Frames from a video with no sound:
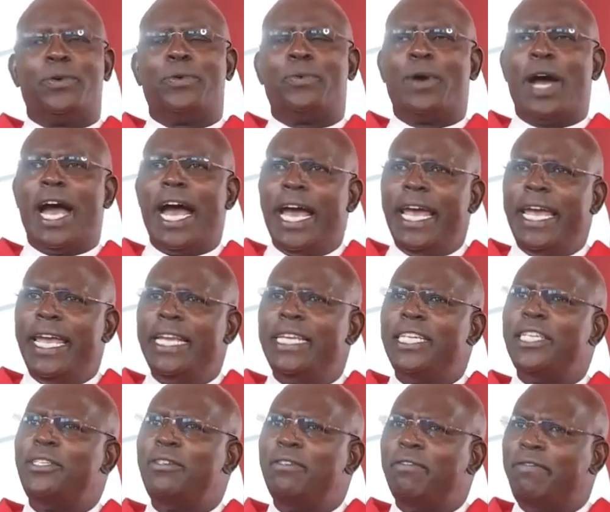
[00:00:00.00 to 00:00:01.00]
Why
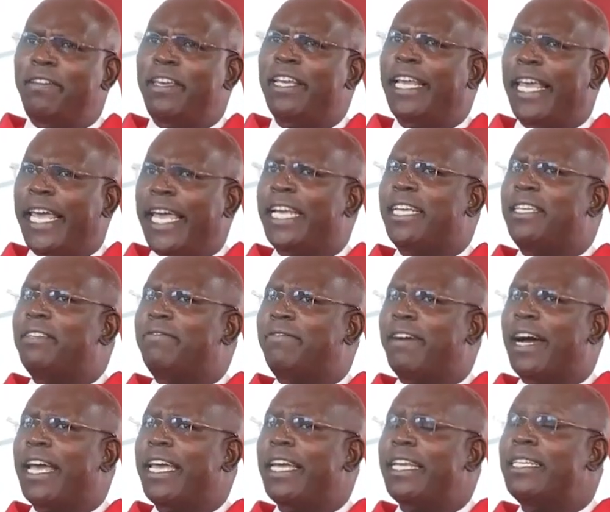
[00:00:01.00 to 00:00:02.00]
did you feel
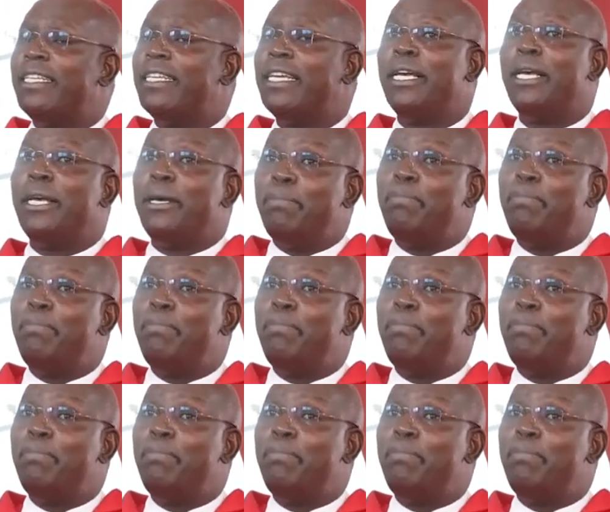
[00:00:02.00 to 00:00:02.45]
edified?